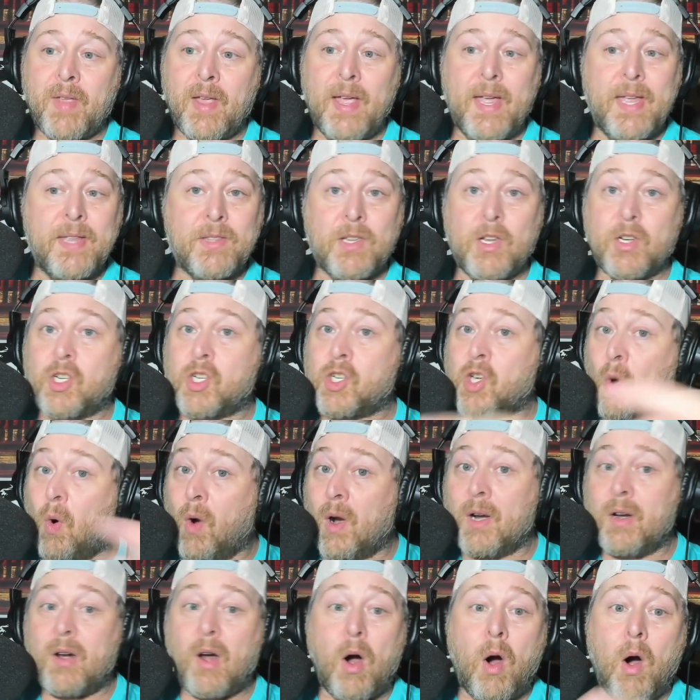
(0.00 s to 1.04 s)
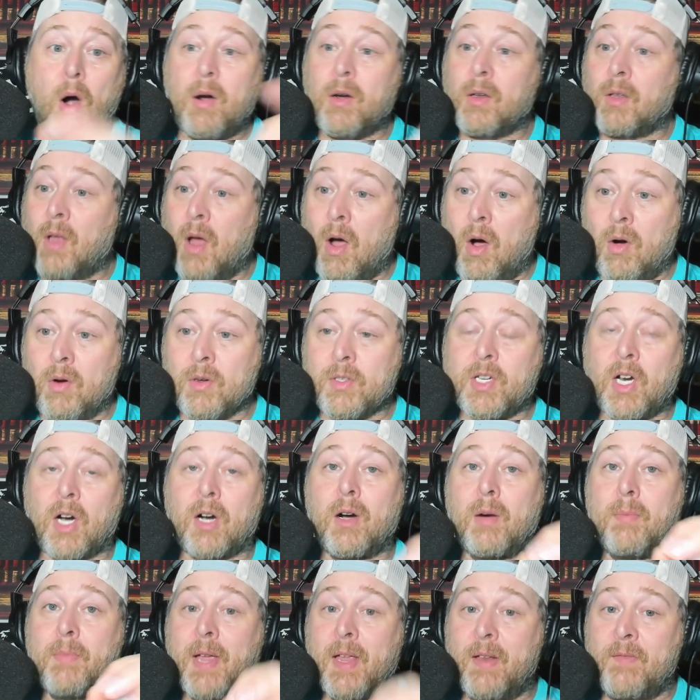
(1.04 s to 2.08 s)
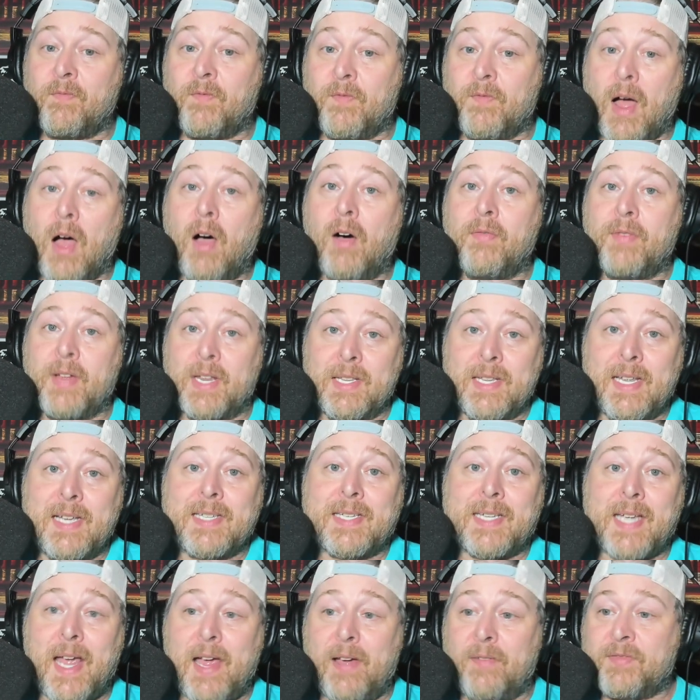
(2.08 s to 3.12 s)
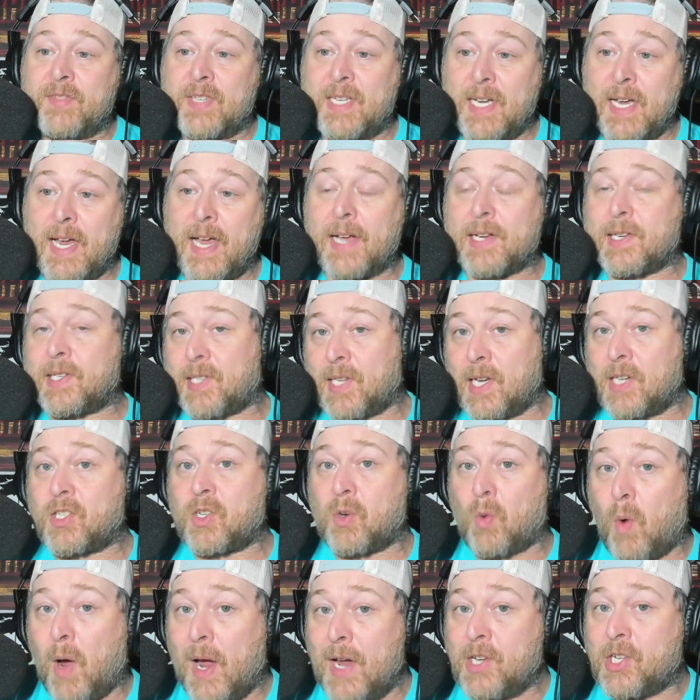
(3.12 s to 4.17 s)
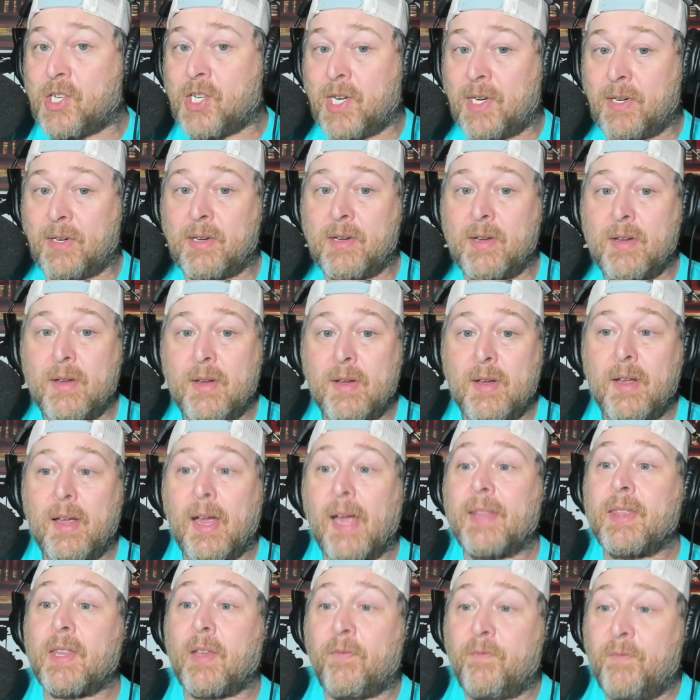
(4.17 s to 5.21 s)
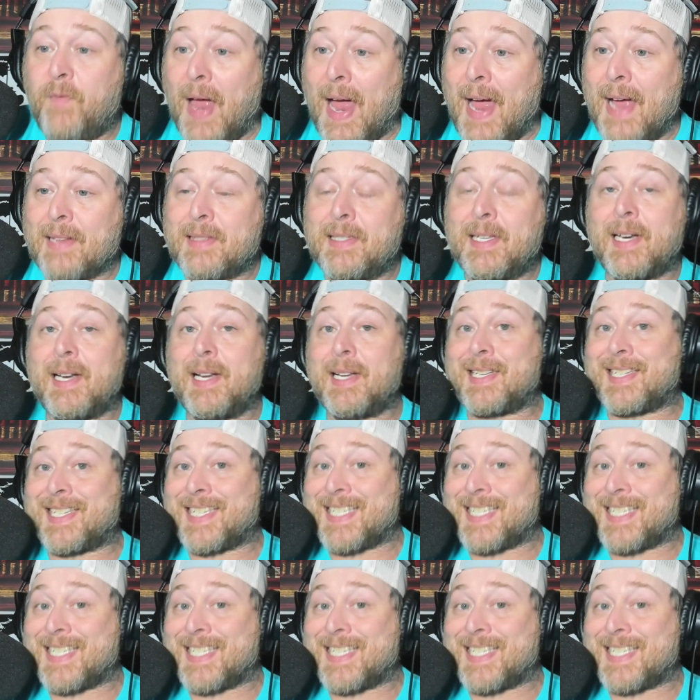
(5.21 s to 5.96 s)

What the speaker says: in the short or long term involving this FTX situation and the fact that it